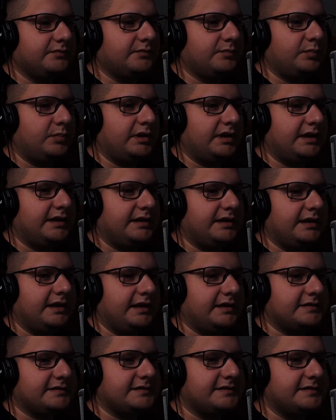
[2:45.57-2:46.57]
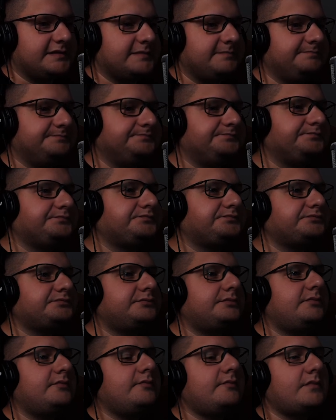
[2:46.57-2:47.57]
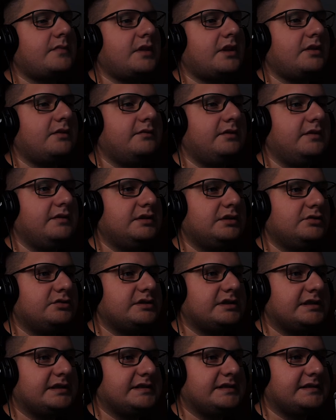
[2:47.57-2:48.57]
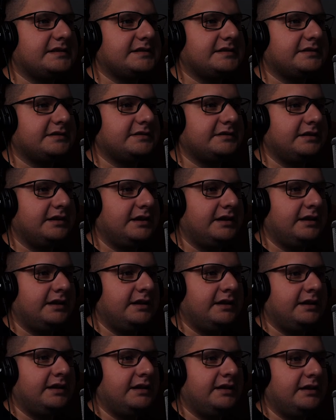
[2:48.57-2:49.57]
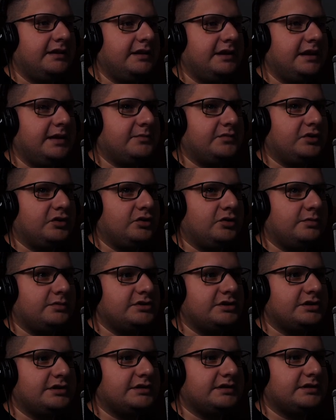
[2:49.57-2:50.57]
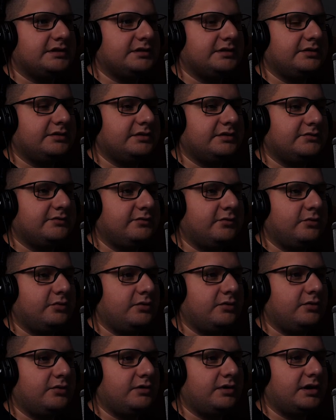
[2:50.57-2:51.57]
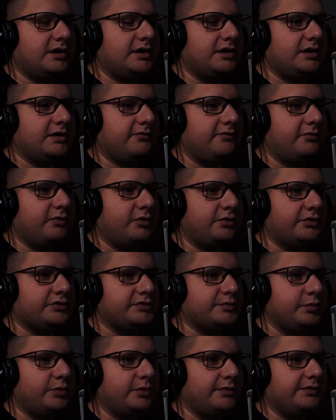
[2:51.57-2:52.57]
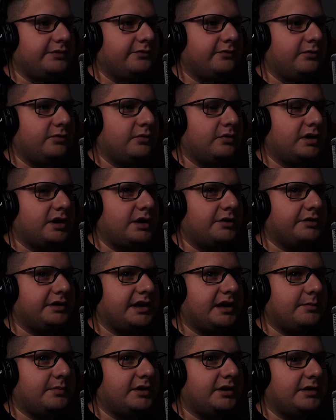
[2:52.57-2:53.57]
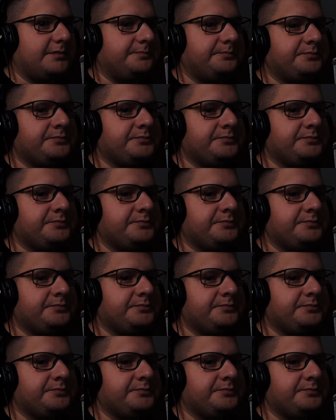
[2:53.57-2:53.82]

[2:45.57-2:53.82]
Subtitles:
plane axis. We will use this empty object for a focus point for our camera.